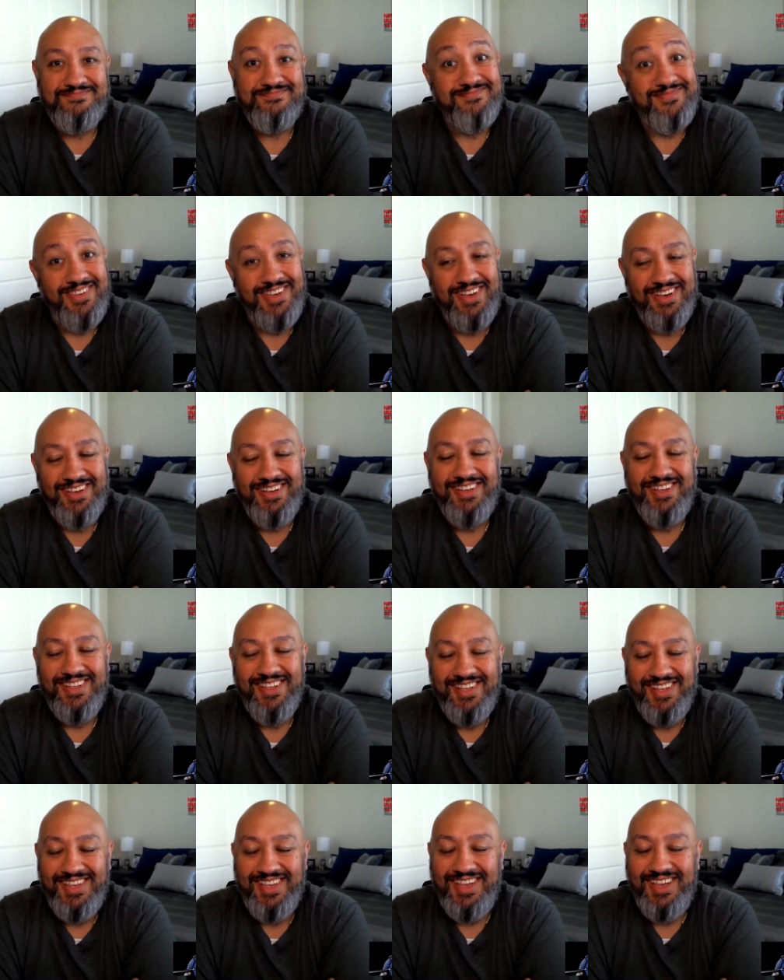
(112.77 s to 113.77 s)
yeah.
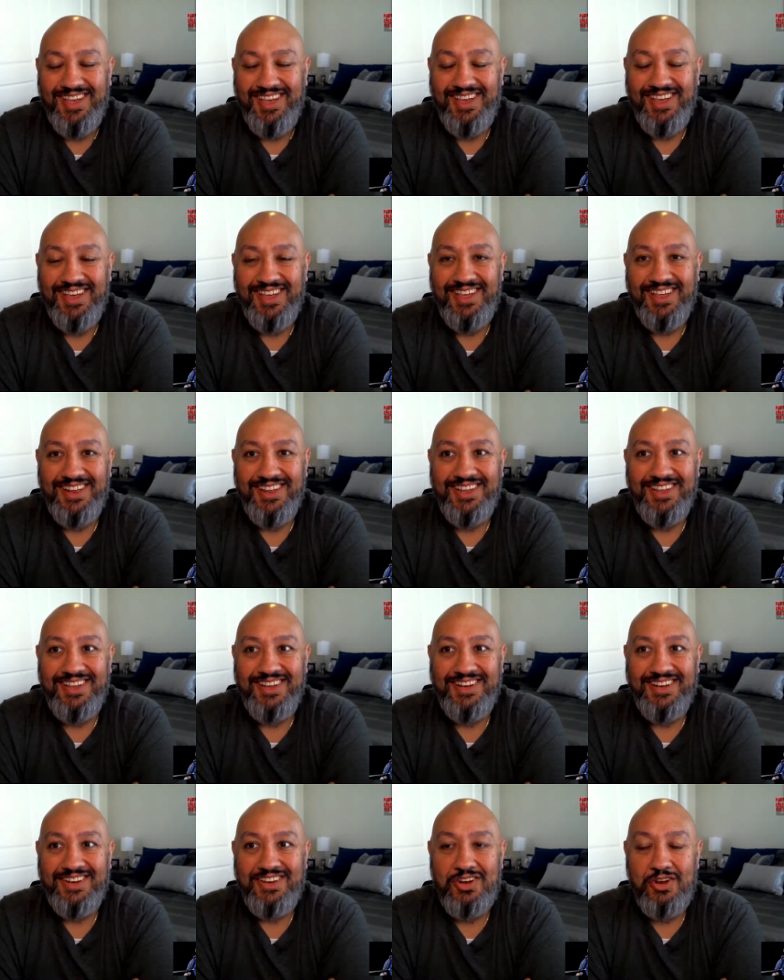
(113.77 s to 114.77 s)

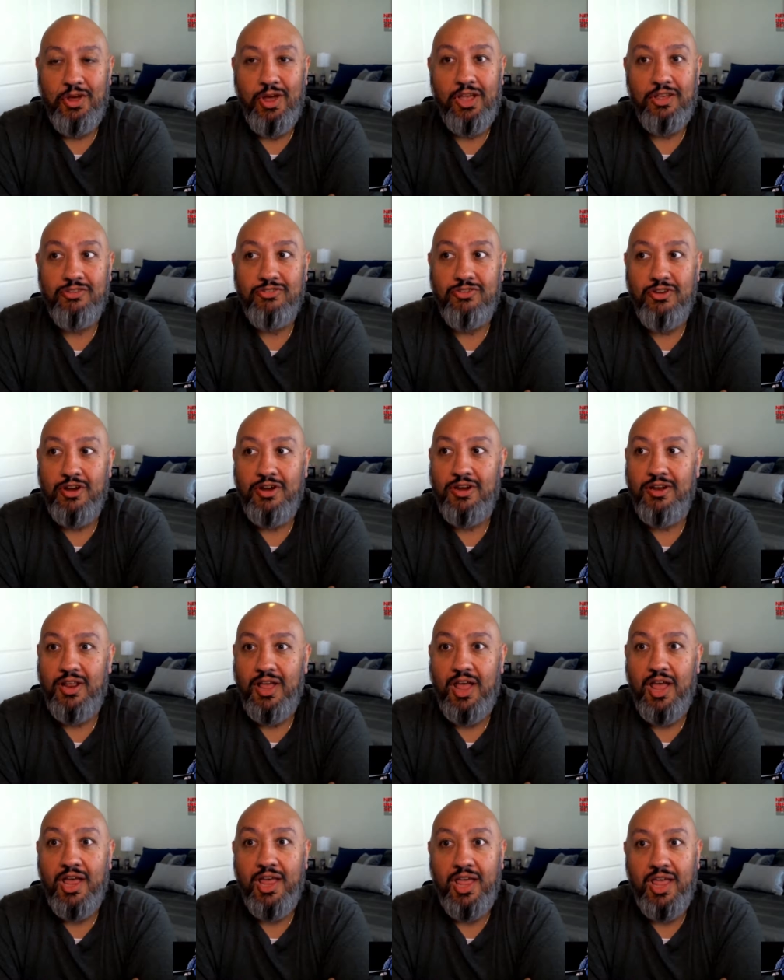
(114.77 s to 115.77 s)
And I started.
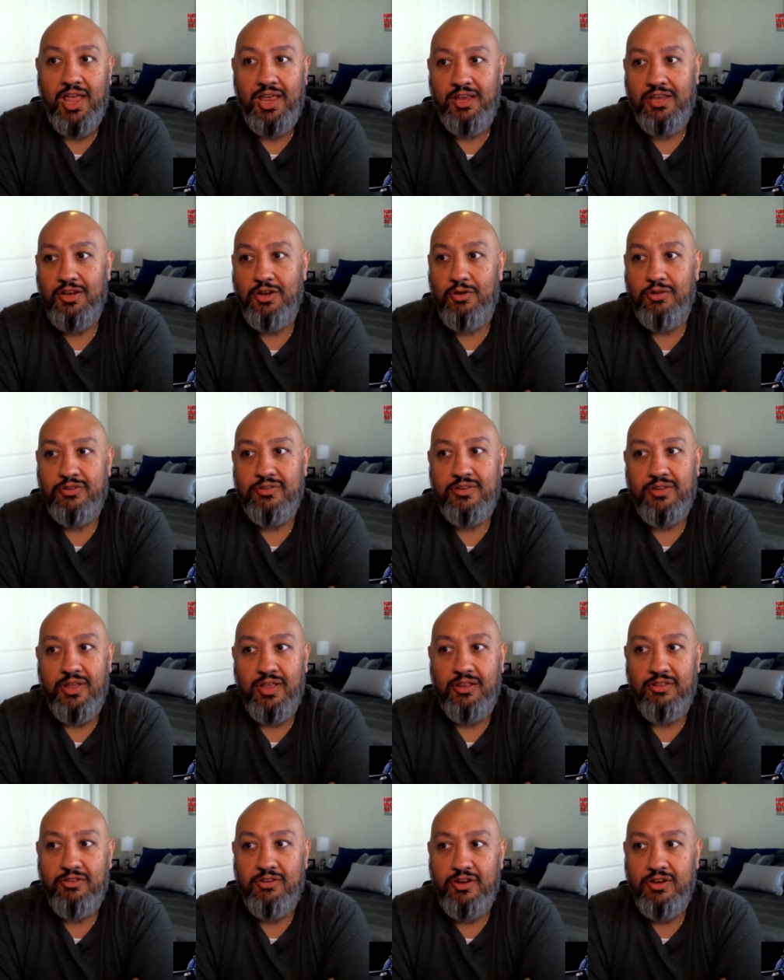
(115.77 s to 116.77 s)

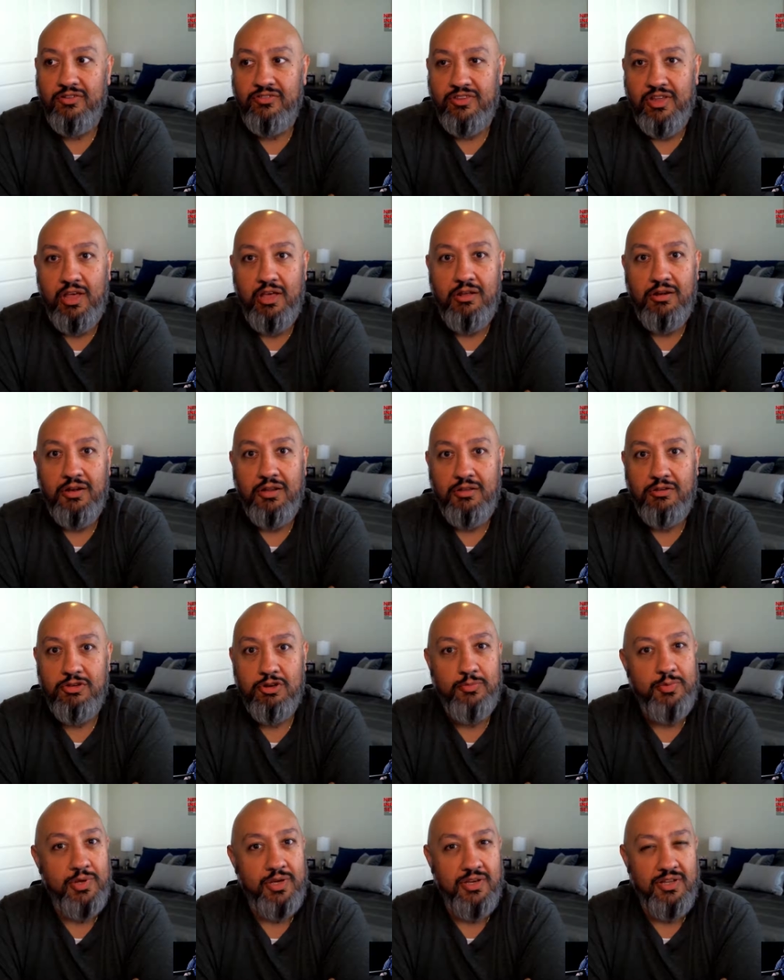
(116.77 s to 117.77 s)
It's gonna sound a
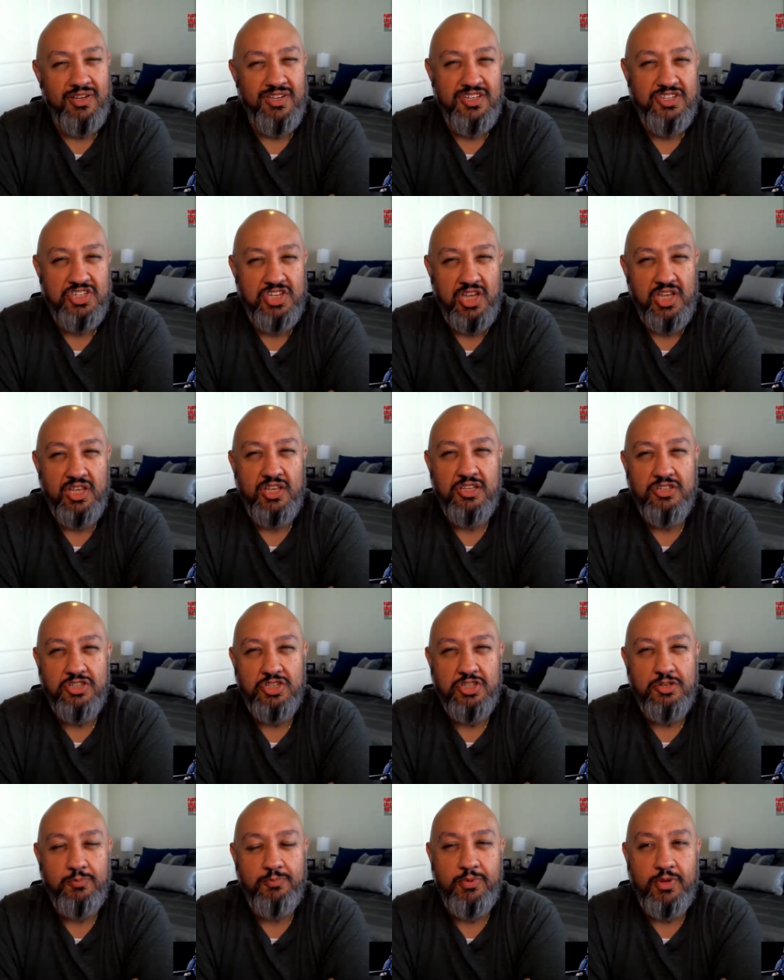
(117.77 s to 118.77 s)
little bit
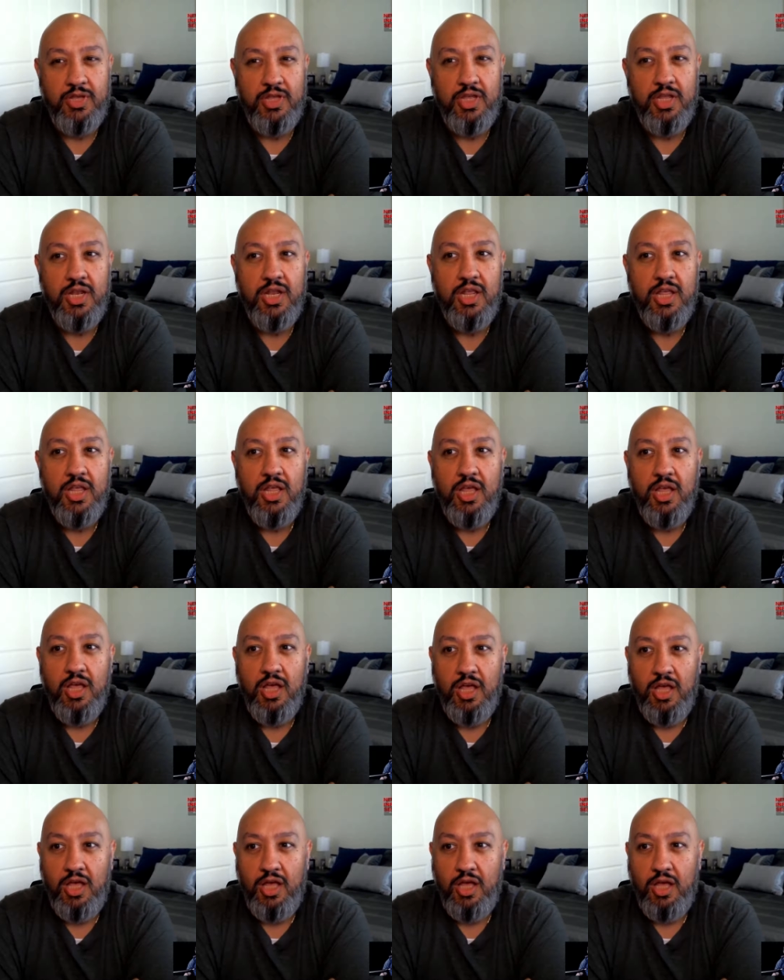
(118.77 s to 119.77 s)
cliche-ish, but
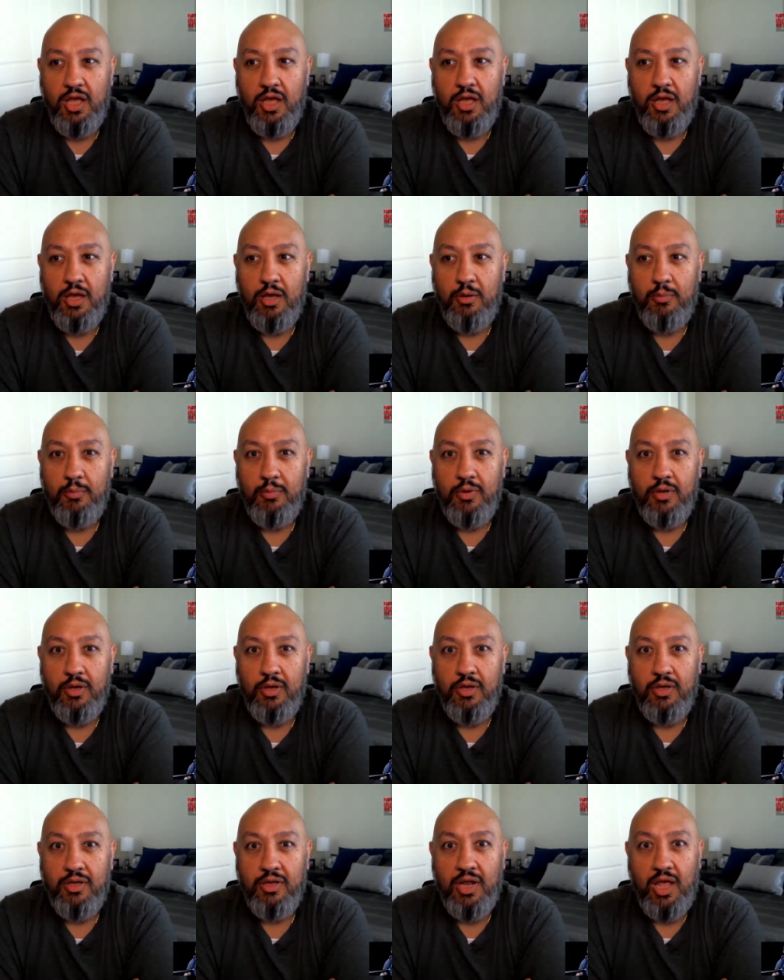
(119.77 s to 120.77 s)

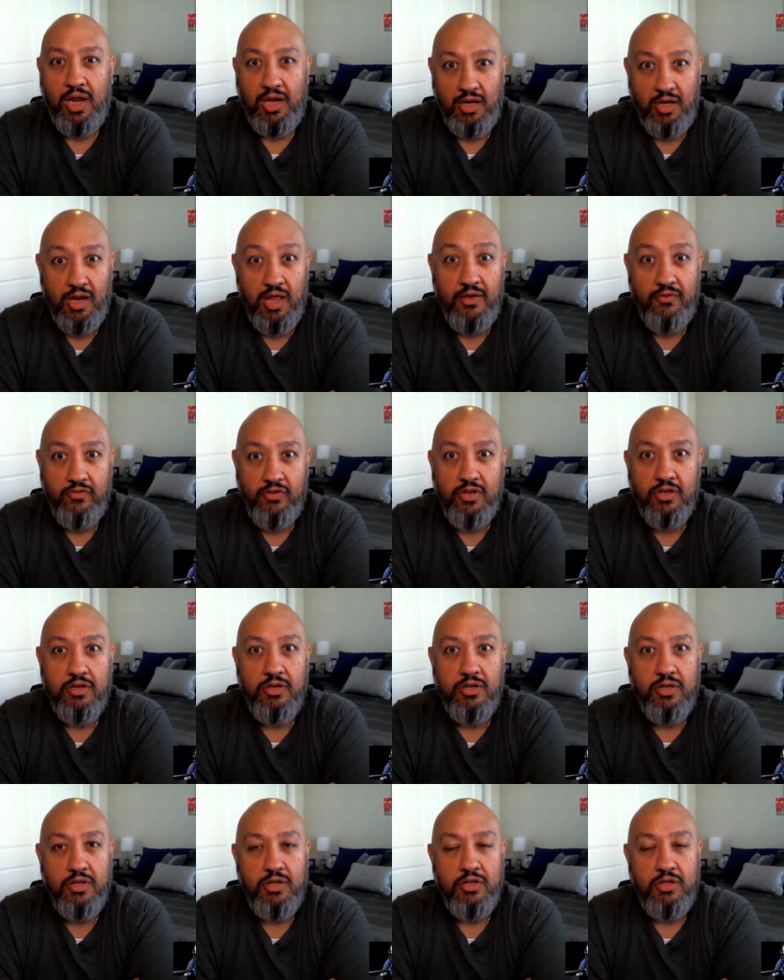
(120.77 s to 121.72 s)
9/11,